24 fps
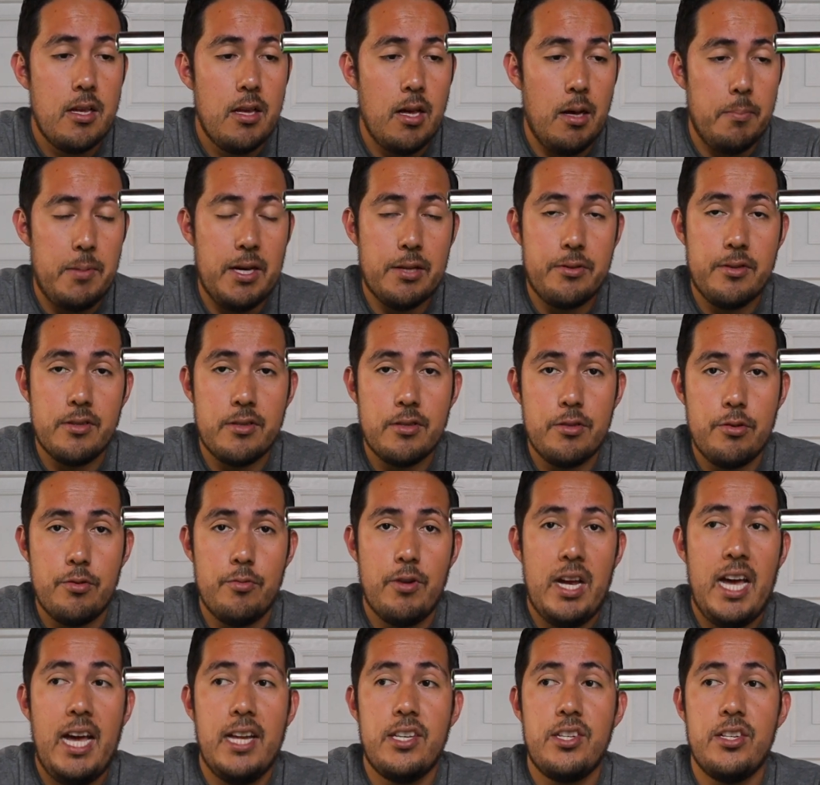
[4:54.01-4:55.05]
about this new
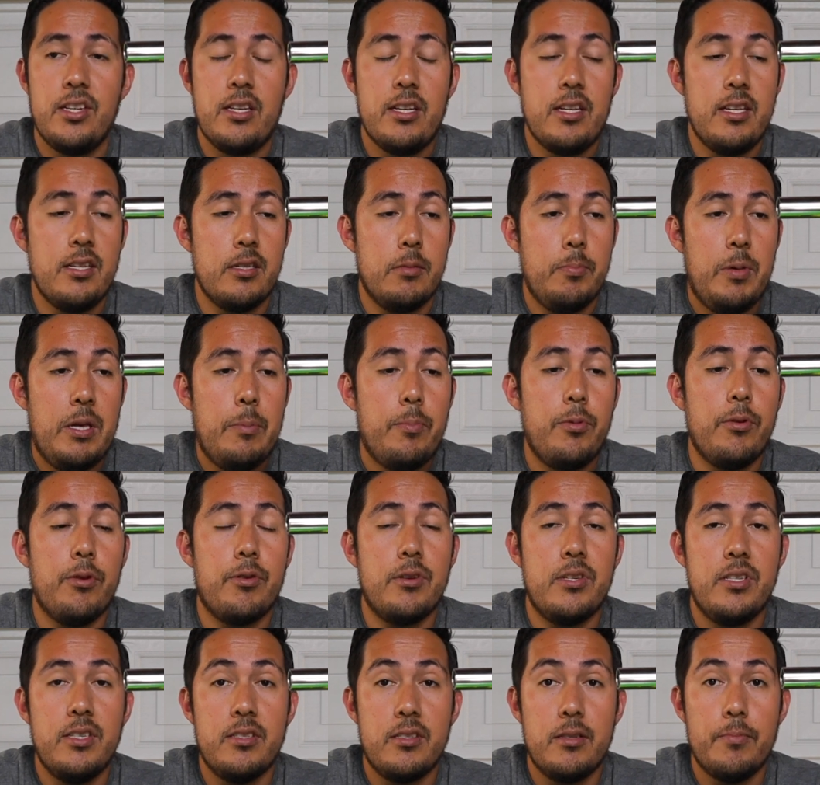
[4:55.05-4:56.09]
Ratchet is people
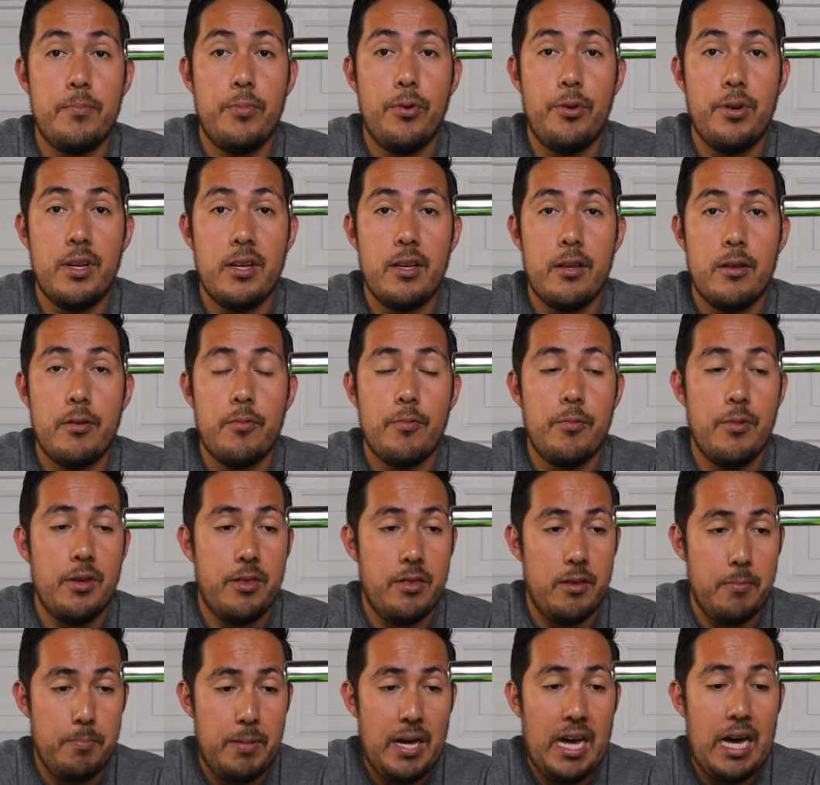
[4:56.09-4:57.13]
are disappointed
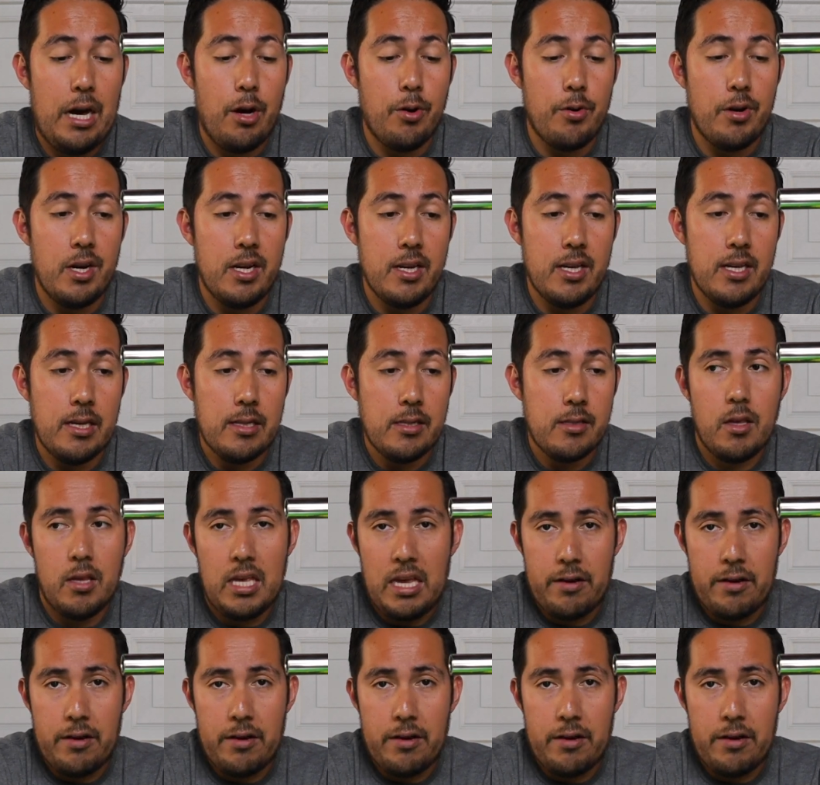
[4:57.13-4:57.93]
with the power in it.